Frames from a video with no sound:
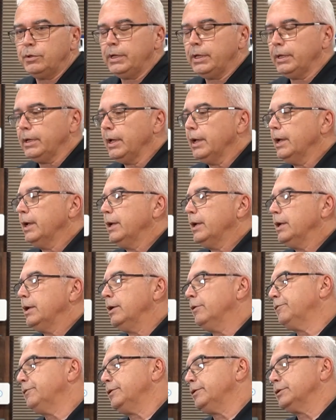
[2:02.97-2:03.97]
it,
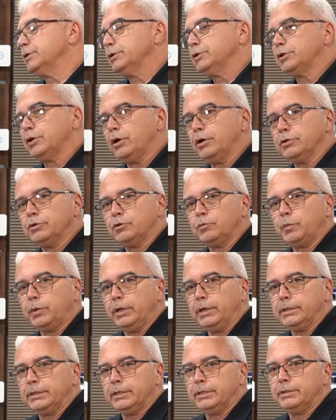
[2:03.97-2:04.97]
if there's a charger
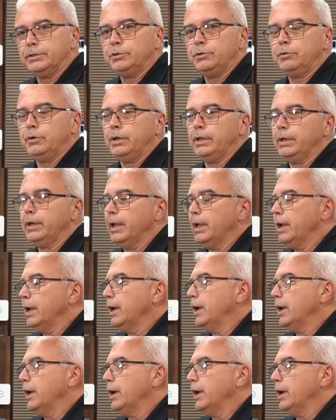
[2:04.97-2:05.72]
plugged into it,